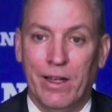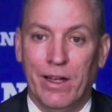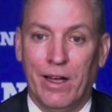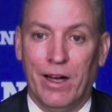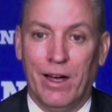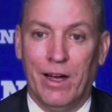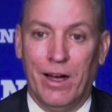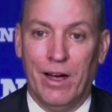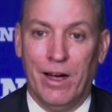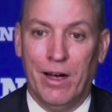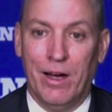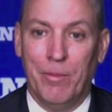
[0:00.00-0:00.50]

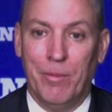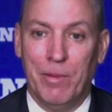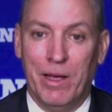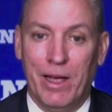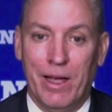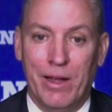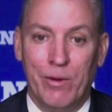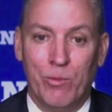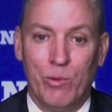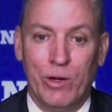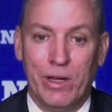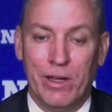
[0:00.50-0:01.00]
Um,
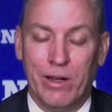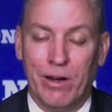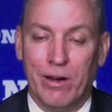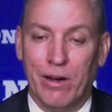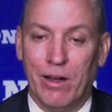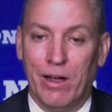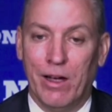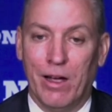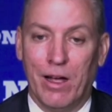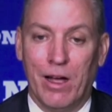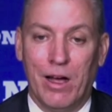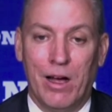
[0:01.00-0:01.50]
and we are
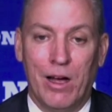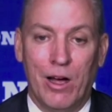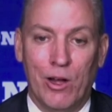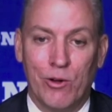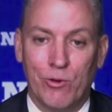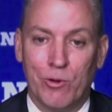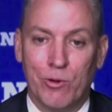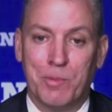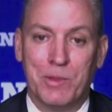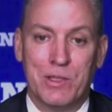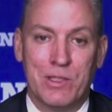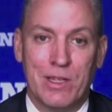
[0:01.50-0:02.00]

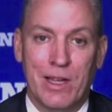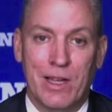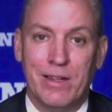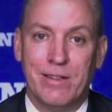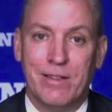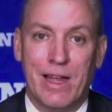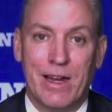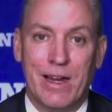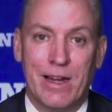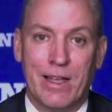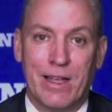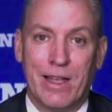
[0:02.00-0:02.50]
100%
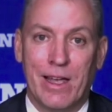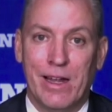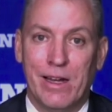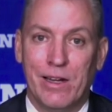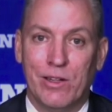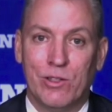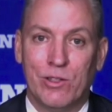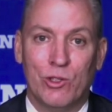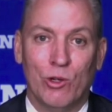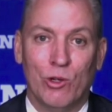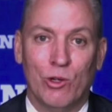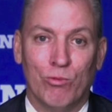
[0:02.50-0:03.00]

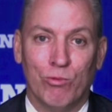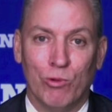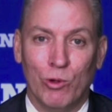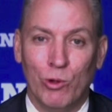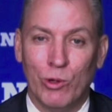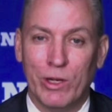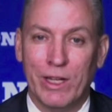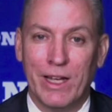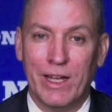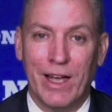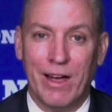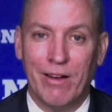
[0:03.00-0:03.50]
dedicated to
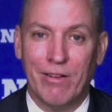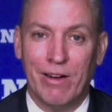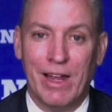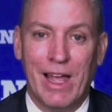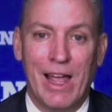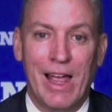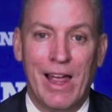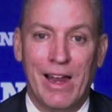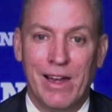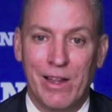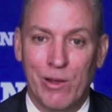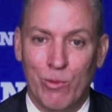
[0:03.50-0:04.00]
rooting out
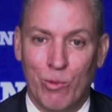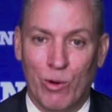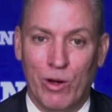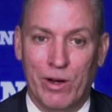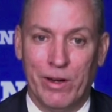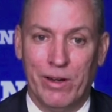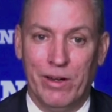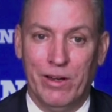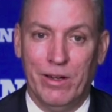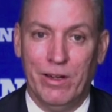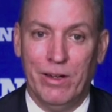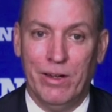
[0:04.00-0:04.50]
anyone
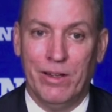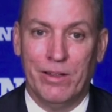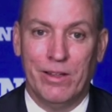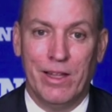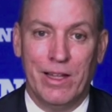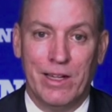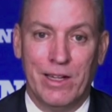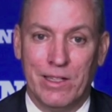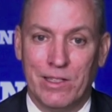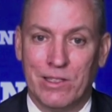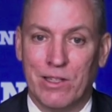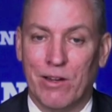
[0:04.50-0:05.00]

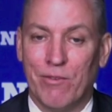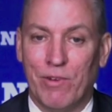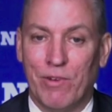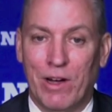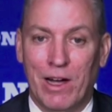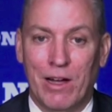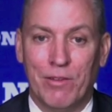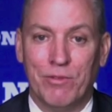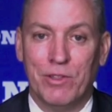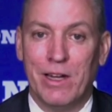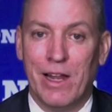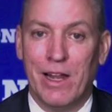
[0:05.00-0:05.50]
that is
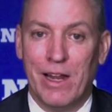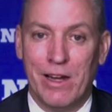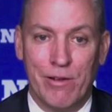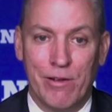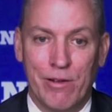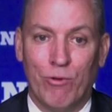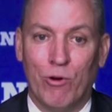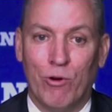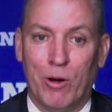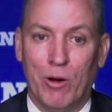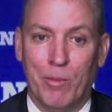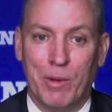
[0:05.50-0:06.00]
involved in any
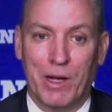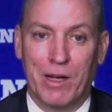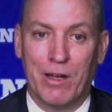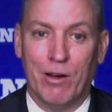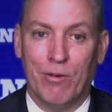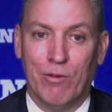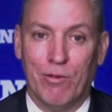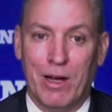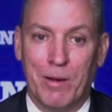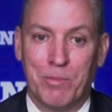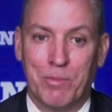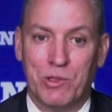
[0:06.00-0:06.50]
form of
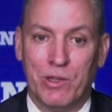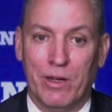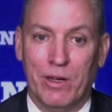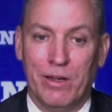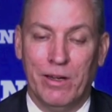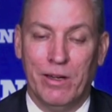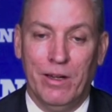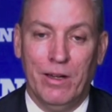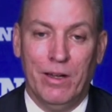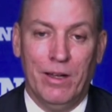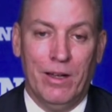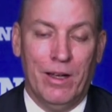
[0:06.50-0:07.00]
corruption.
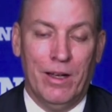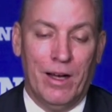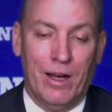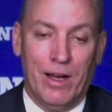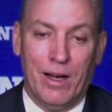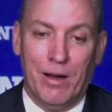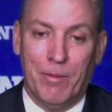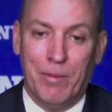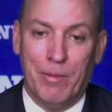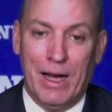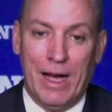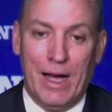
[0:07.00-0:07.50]

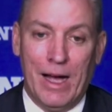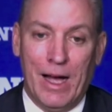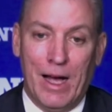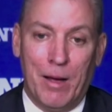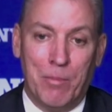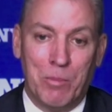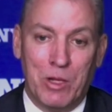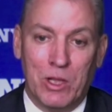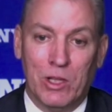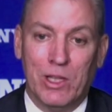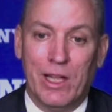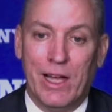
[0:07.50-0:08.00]
Um, I,
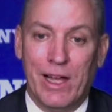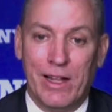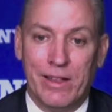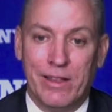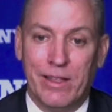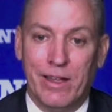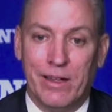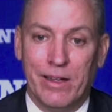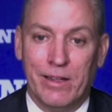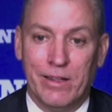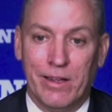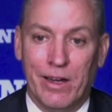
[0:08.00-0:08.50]
am glad
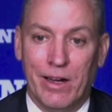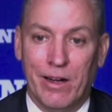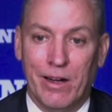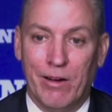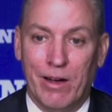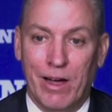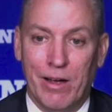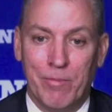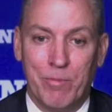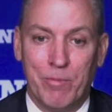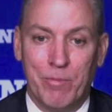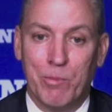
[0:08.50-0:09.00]
that, you know,
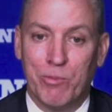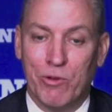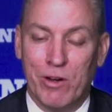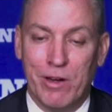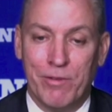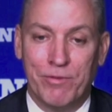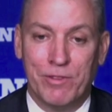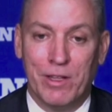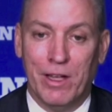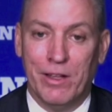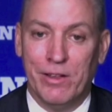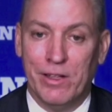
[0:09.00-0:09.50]
I've been
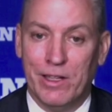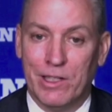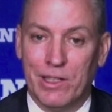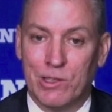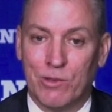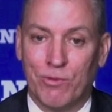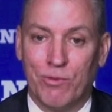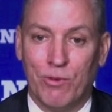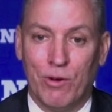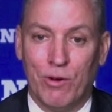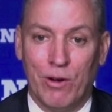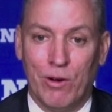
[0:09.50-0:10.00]
briefed on this
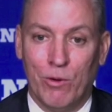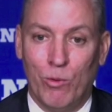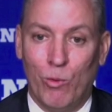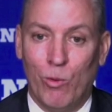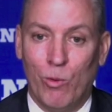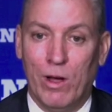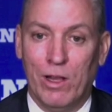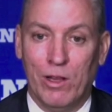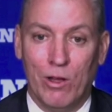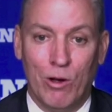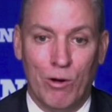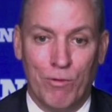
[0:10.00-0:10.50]
for
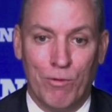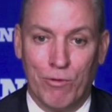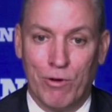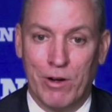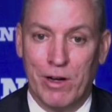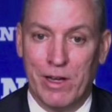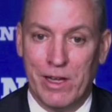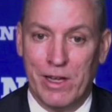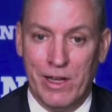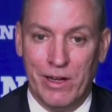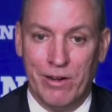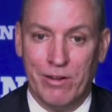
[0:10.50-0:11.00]
well over
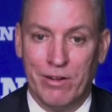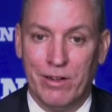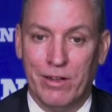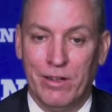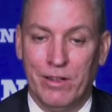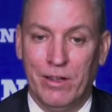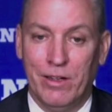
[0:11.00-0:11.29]
a year.